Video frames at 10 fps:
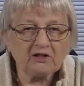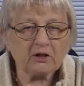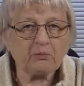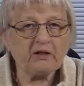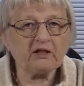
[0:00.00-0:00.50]

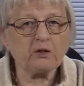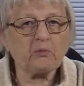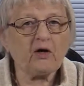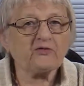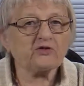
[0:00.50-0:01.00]
depending
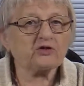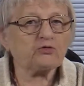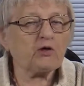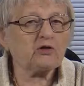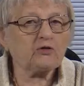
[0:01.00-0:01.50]
upon the
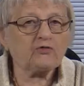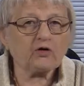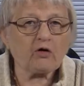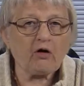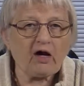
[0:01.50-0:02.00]
strength of
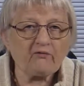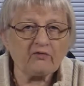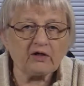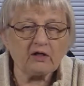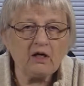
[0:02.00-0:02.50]
the coffee
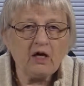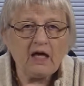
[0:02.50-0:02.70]
coffee